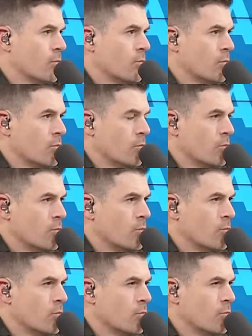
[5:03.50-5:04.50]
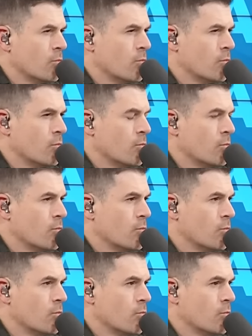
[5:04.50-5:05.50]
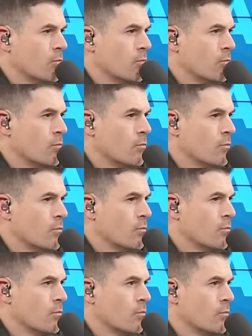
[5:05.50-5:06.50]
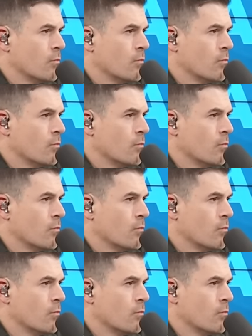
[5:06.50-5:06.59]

(silent)